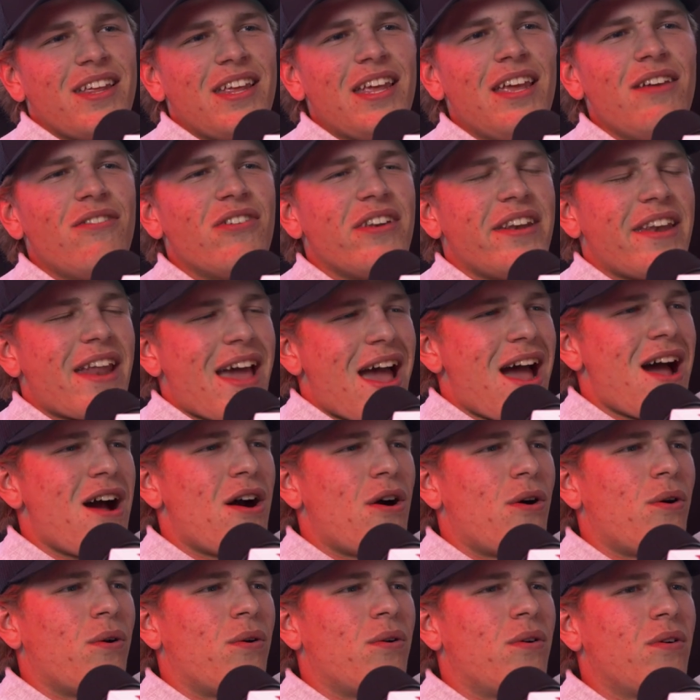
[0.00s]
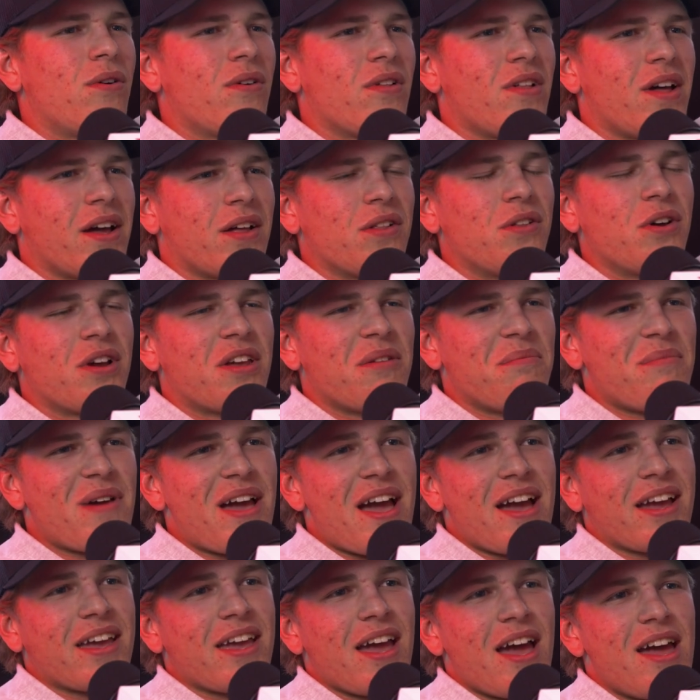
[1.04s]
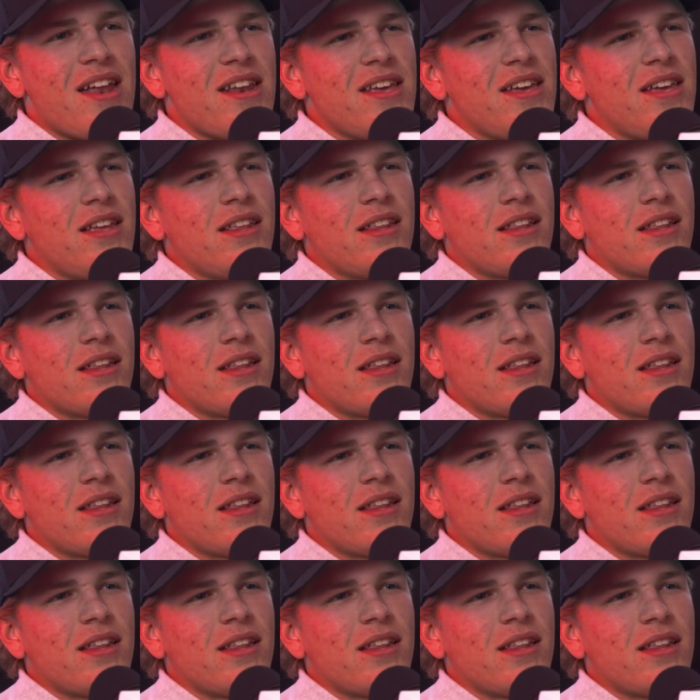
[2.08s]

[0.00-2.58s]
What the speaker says: now, like looking back at it,